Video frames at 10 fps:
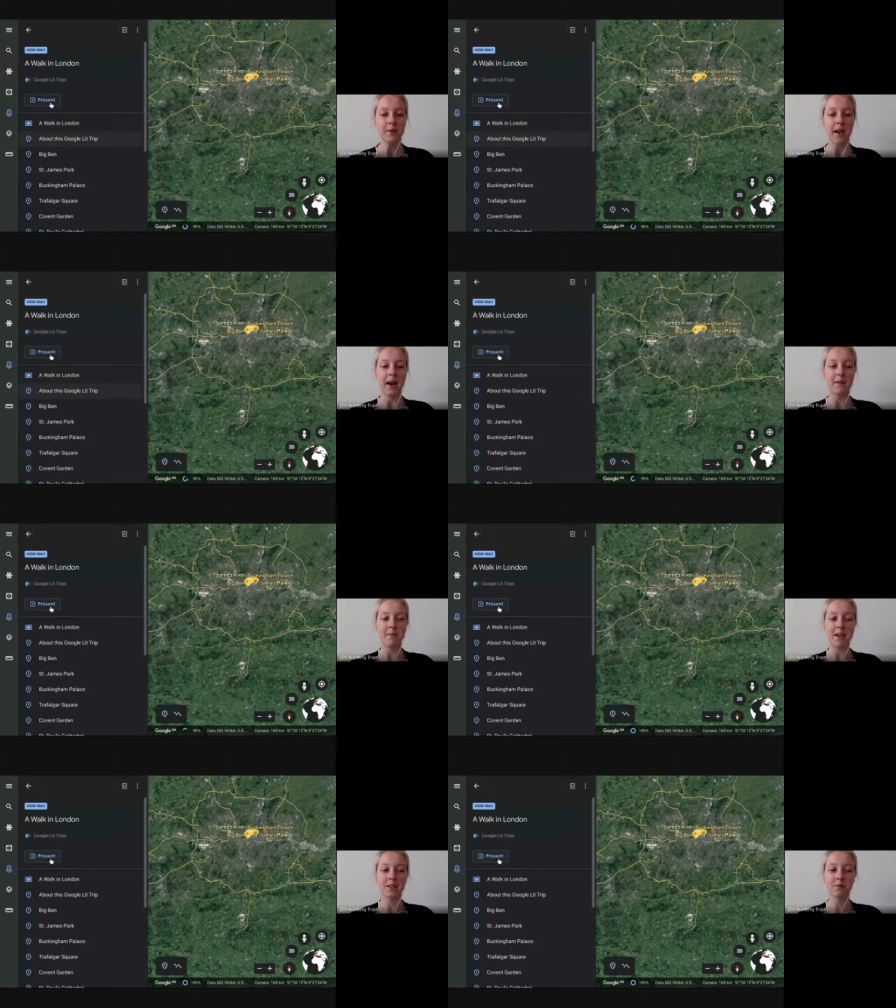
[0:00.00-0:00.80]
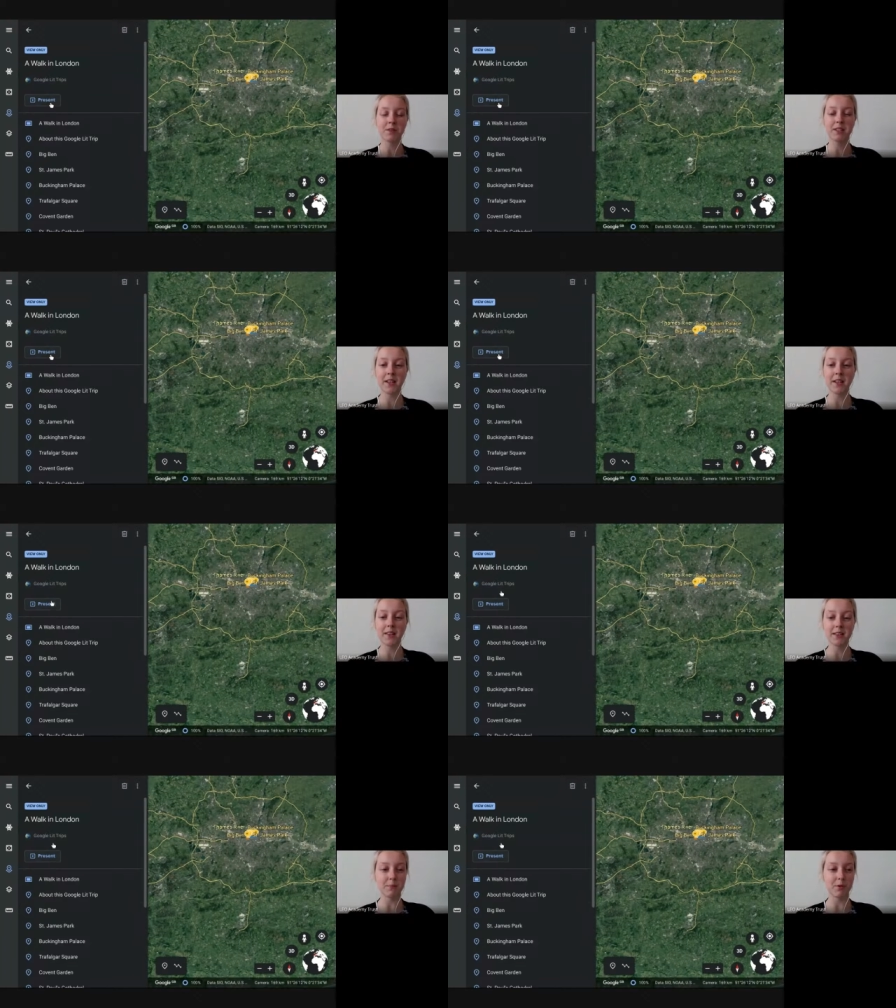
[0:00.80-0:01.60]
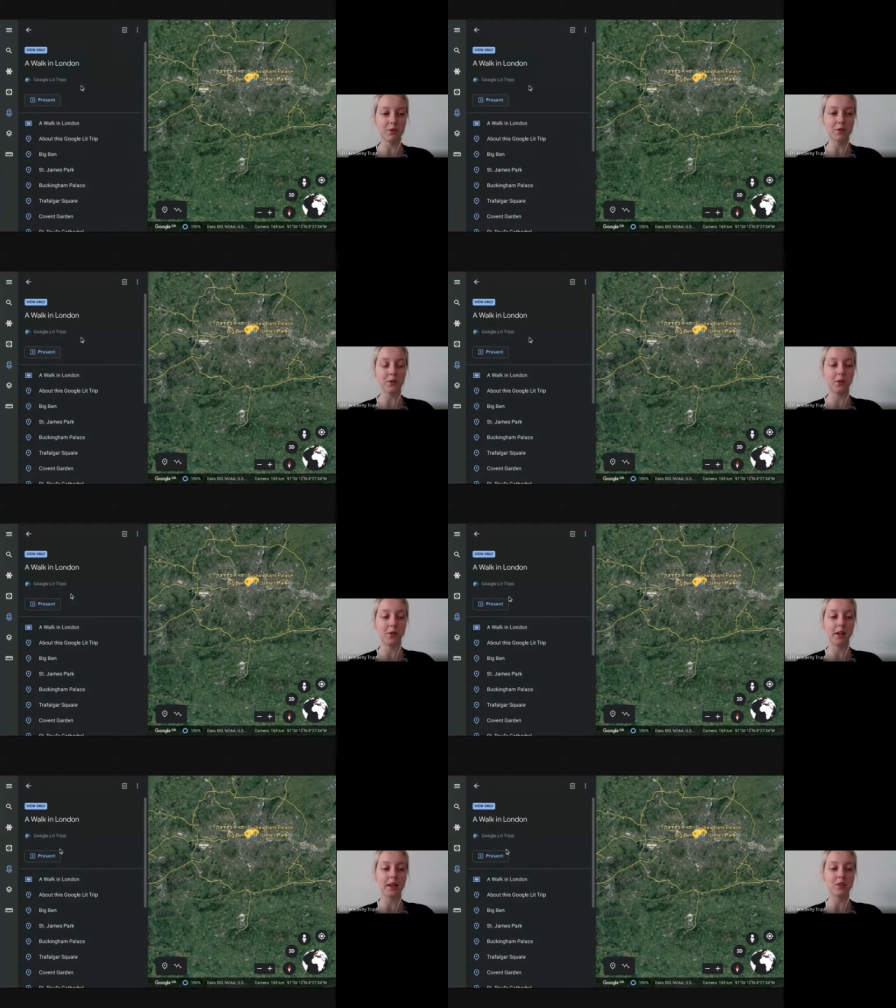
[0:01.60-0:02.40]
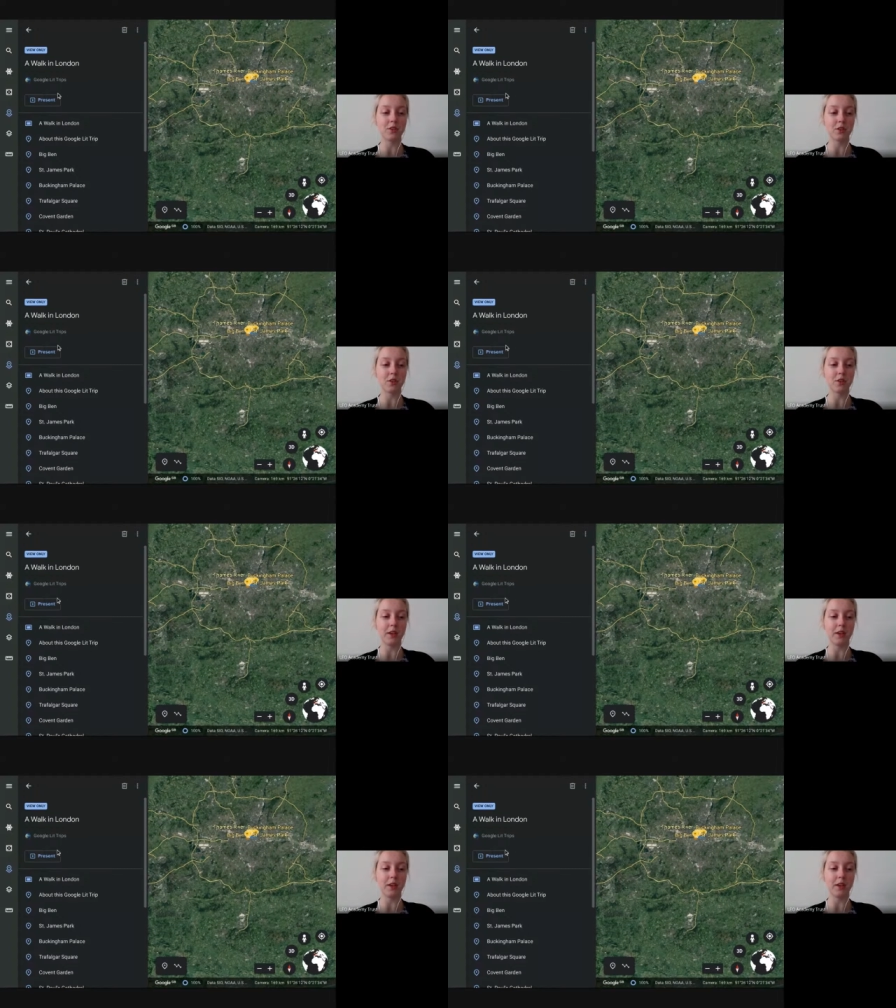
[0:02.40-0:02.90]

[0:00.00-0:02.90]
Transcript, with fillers: Um, and to present this book, all I need to do